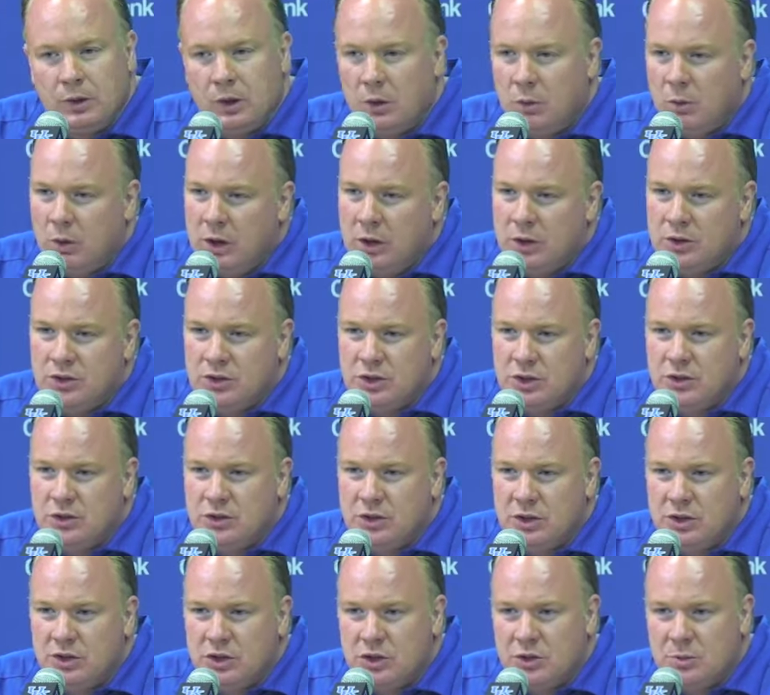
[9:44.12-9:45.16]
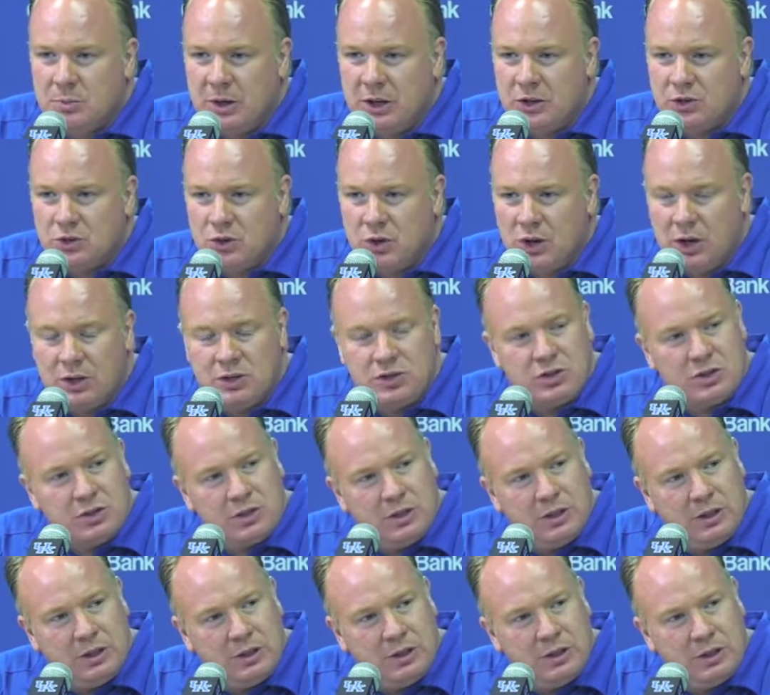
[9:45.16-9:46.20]
Well, it's just about trust,
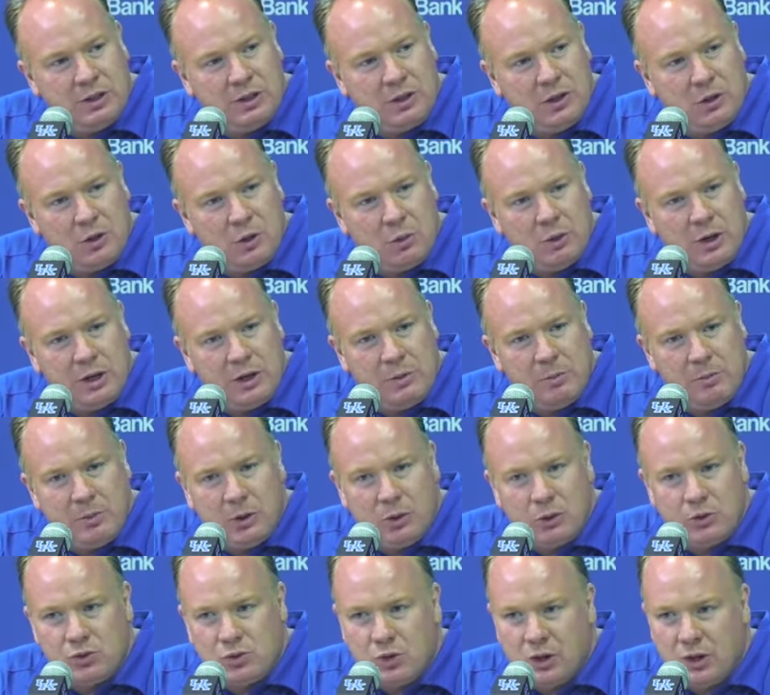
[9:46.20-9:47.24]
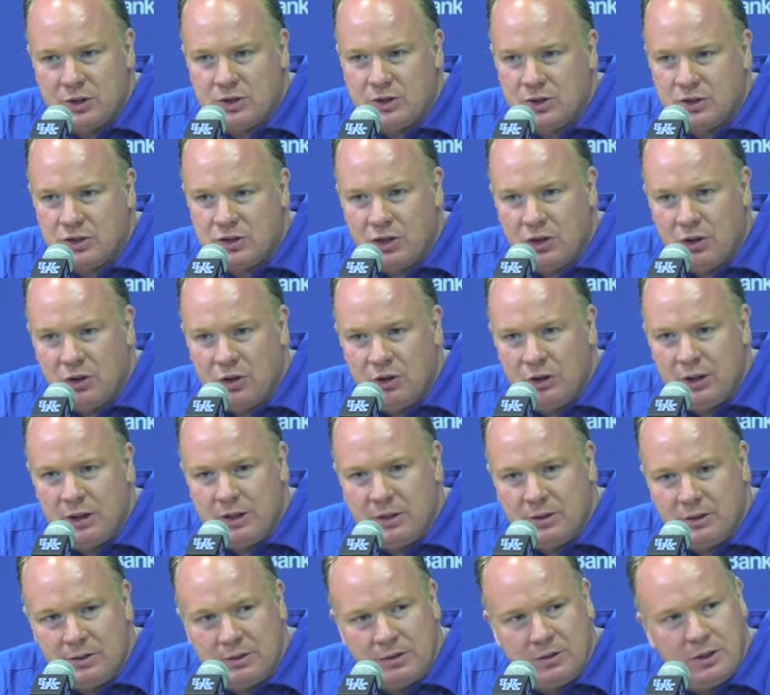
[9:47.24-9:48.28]
and the only way you build trust is you earn
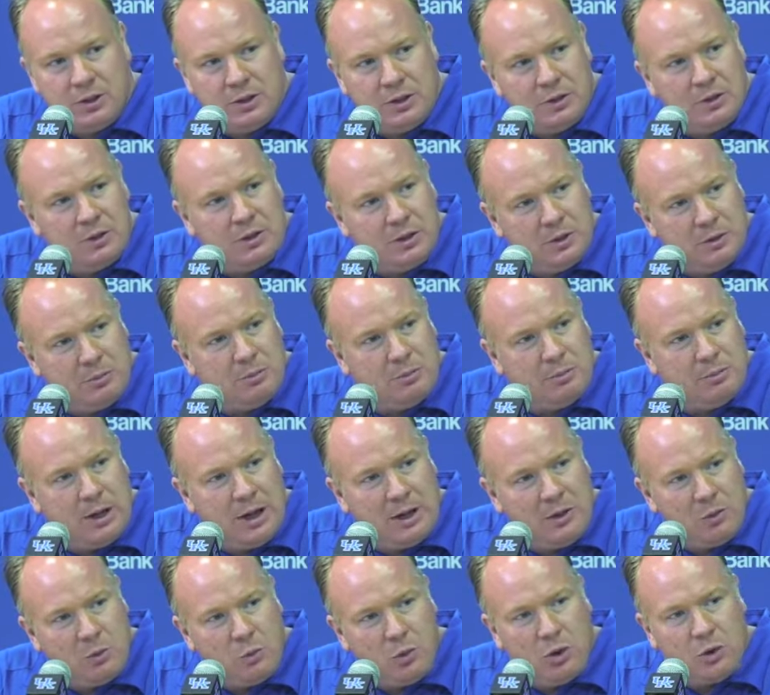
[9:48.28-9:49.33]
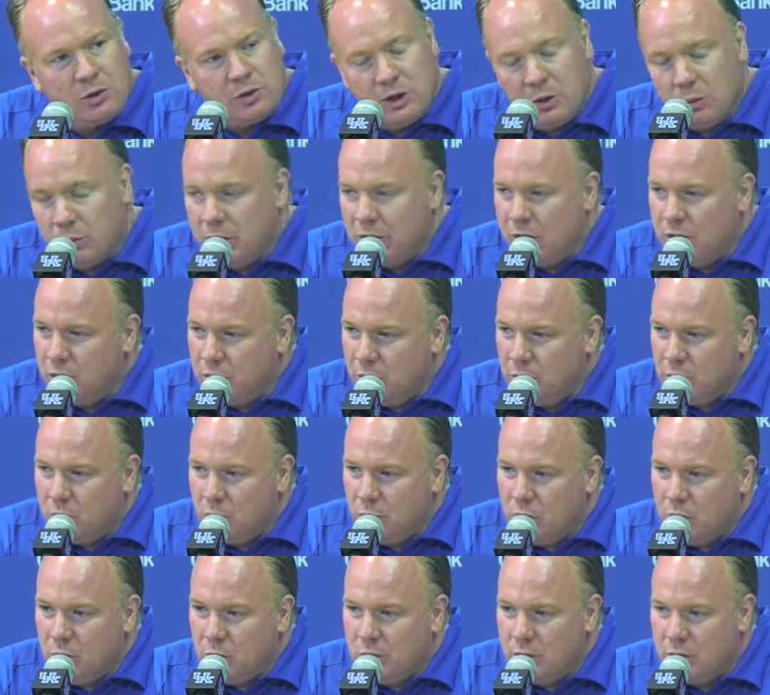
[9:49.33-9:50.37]
it, and by the work that we do
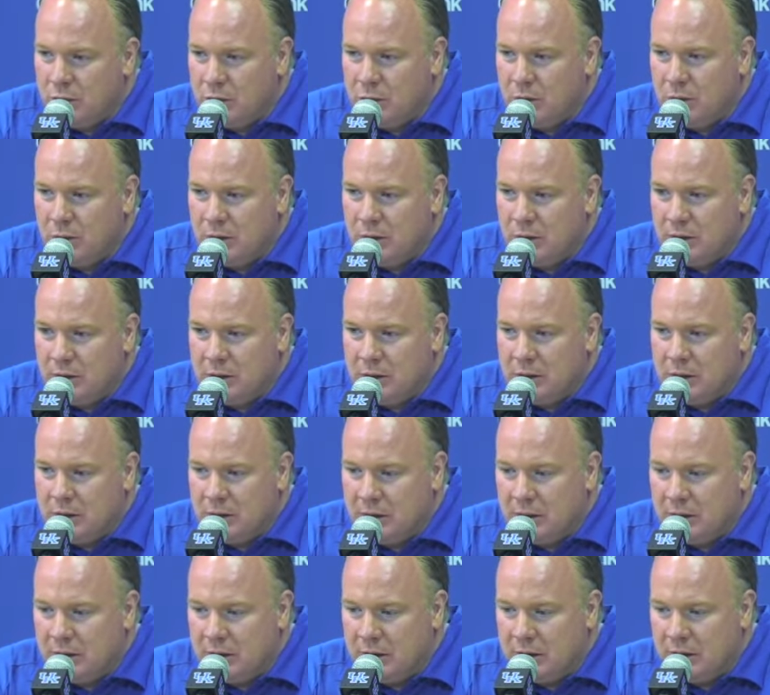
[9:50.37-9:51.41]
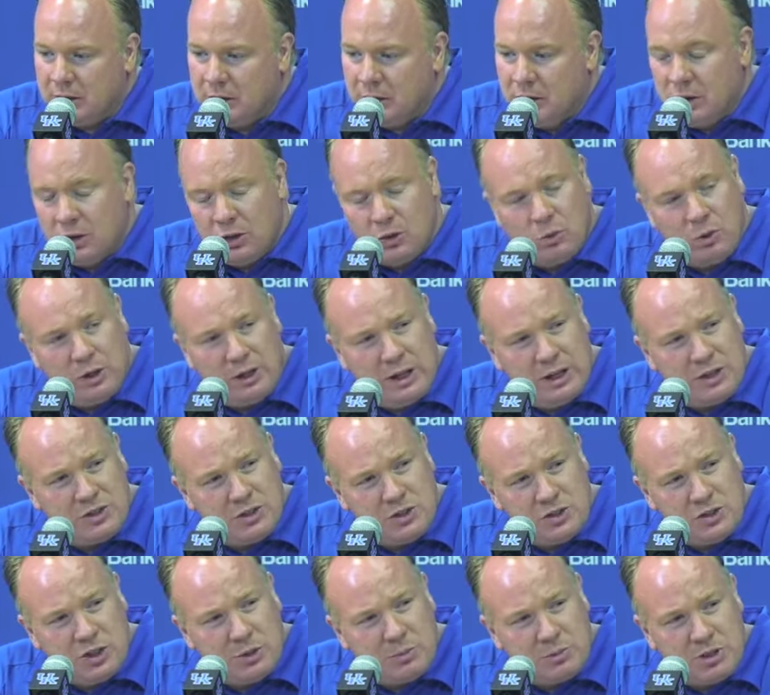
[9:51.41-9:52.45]
and what we're doing and the
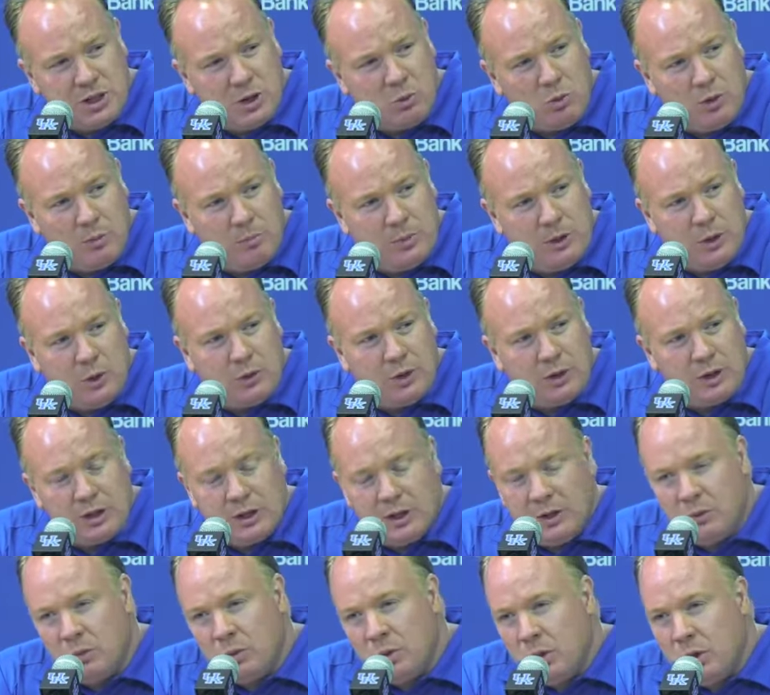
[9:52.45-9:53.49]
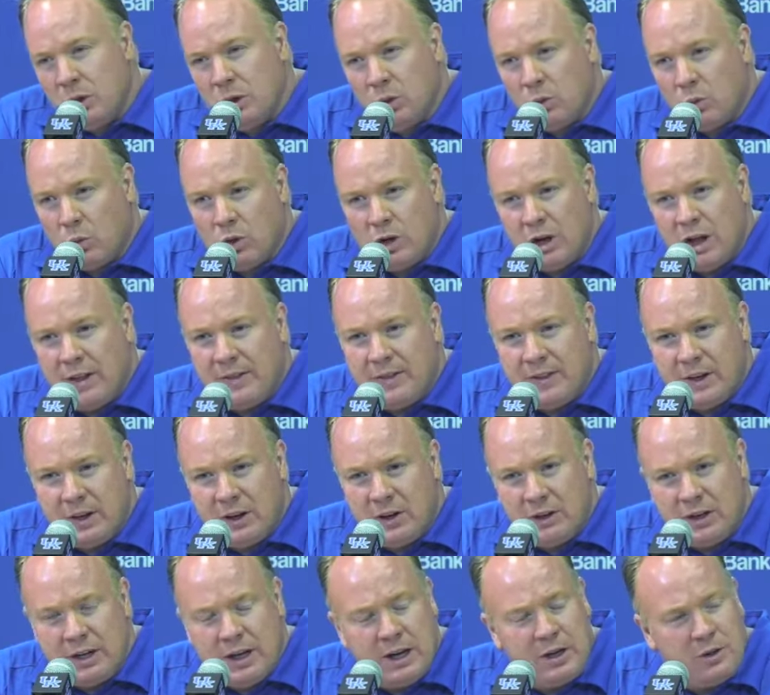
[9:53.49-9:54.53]
relationships that we're building. And we're not
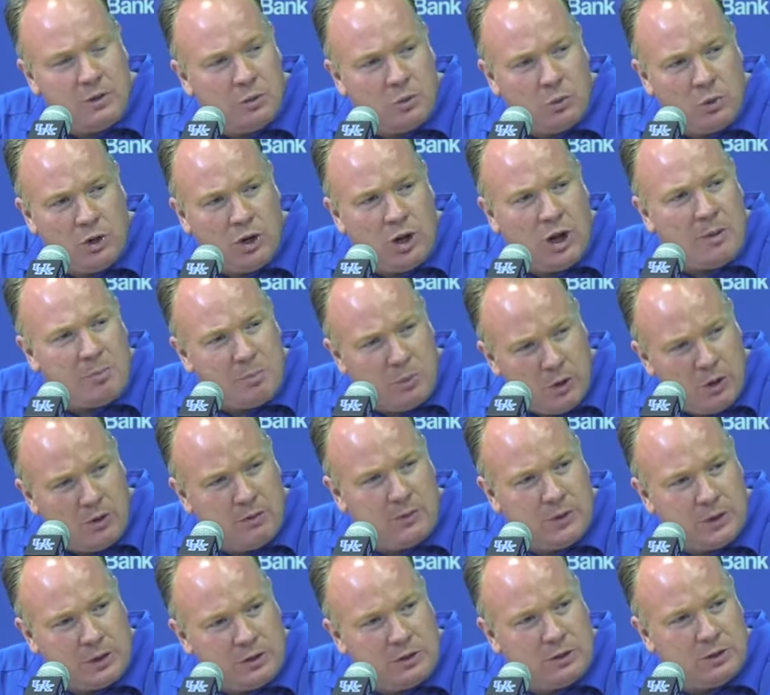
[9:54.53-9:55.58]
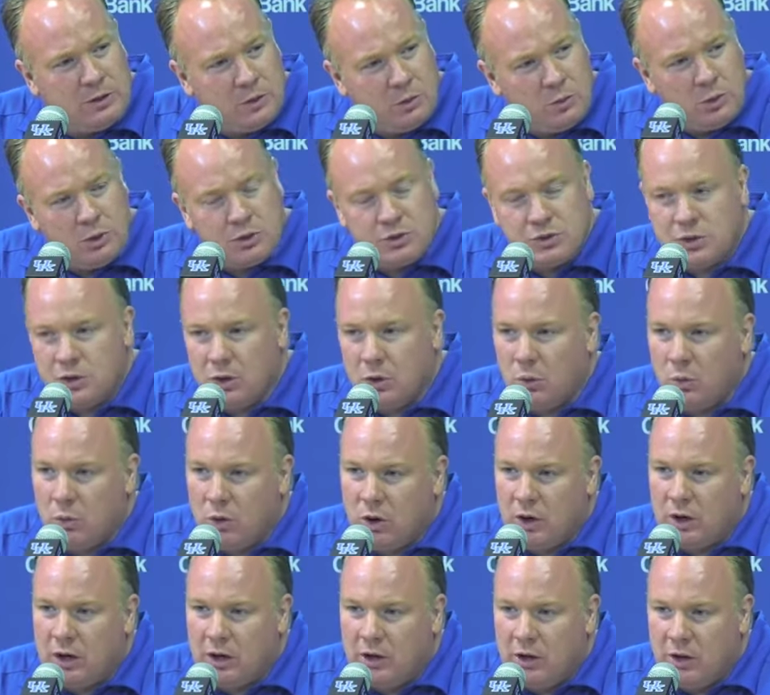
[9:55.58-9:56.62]
there yet. We're not perfect. We're still
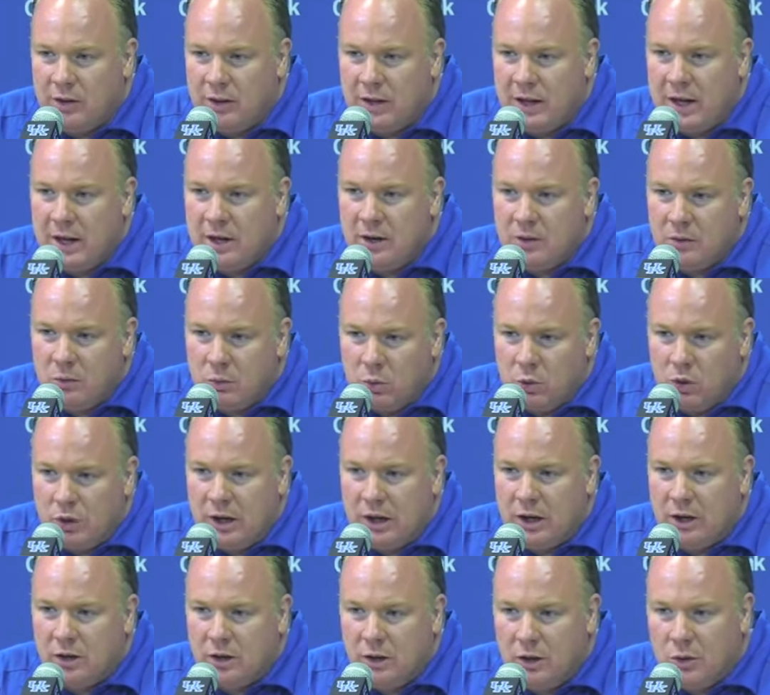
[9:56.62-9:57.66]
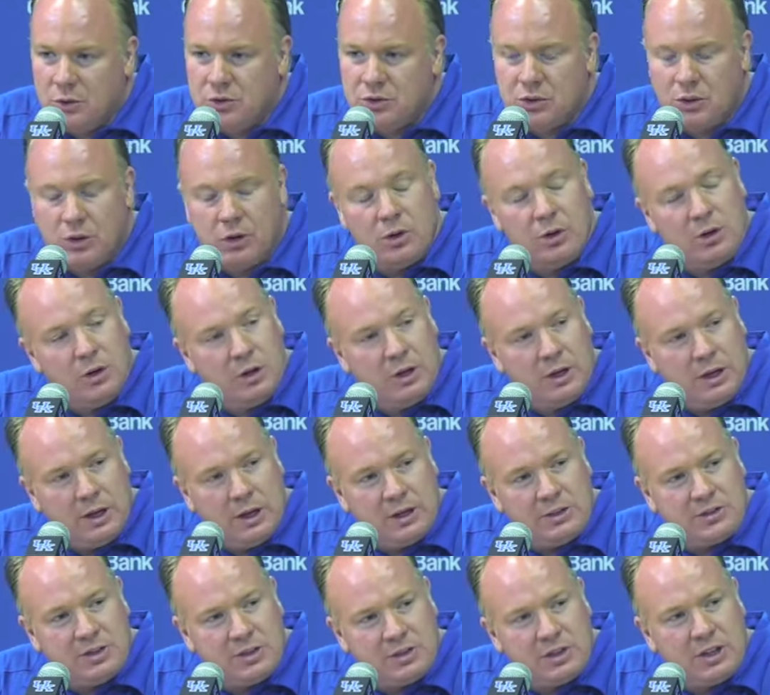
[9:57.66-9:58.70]
working on that. We'll get closer
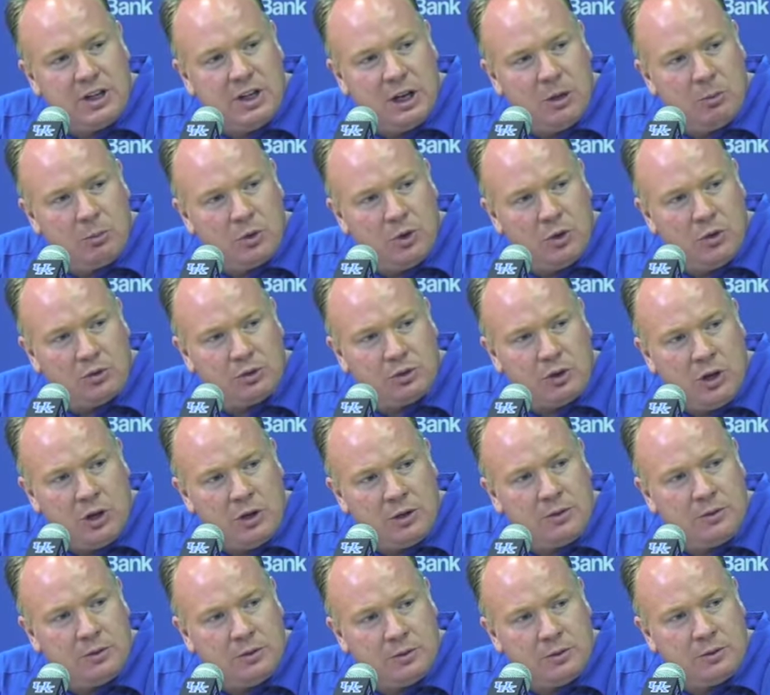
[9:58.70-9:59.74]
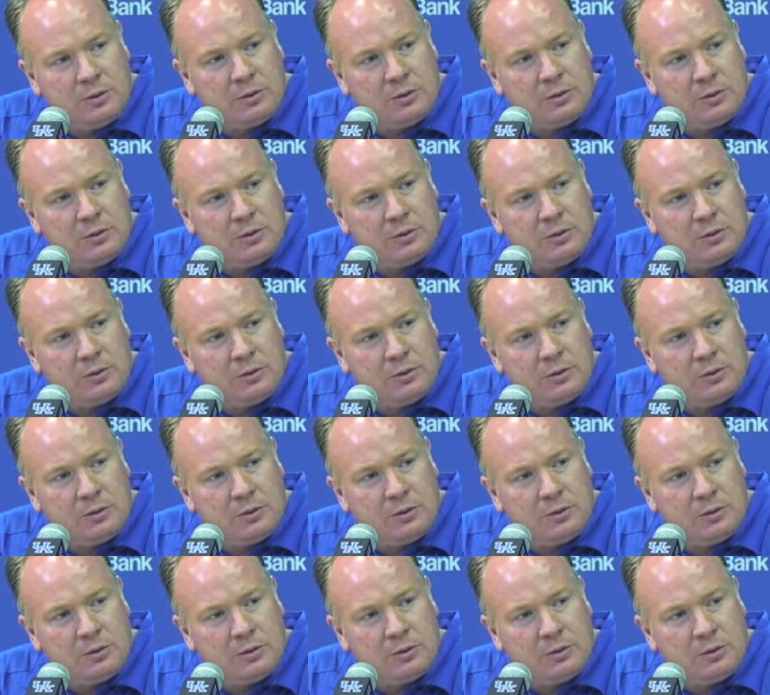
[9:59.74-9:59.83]
as this camp goes on.